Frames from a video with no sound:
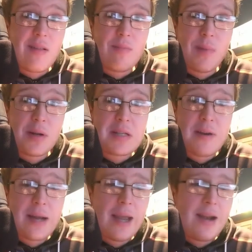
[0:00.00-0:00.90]

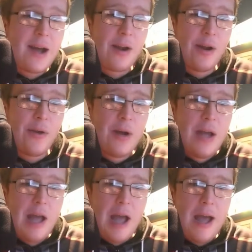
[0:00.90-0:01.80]
monetary gain, I don't
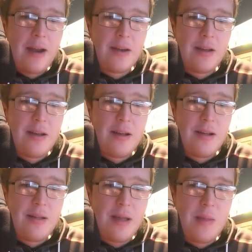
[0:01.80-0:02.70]
know. And
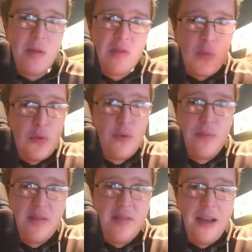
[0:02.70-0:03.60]
in this
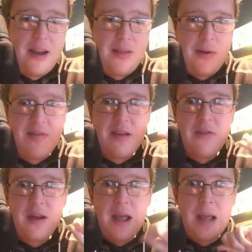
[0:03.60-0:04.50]
superhuman society,
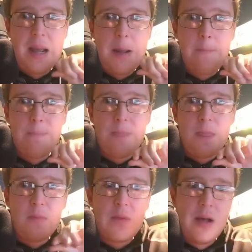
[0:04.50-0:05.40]
there's even a
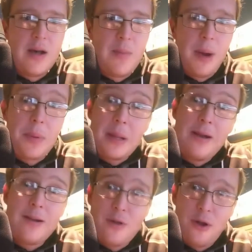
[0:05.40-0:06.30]

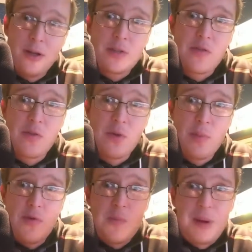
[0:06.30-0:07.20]
popularity chart.
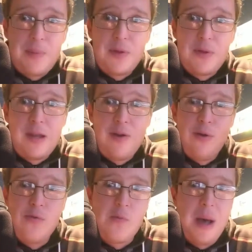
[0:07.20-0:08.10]
So the most popular
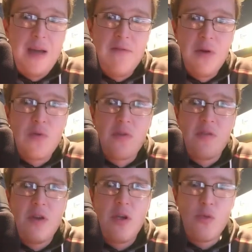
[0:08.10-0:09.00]
heroes by
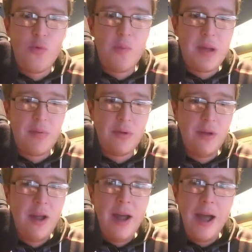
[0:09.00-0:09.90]
votes through the
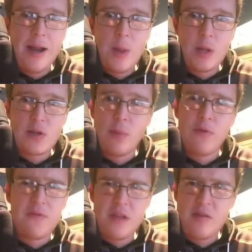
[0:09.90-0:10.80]
people, and at the
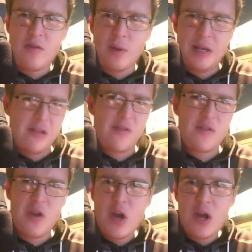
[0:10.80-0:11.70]
top of this
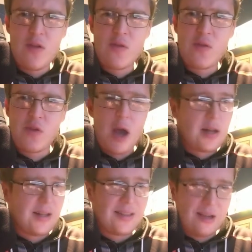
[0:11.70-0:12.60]
list is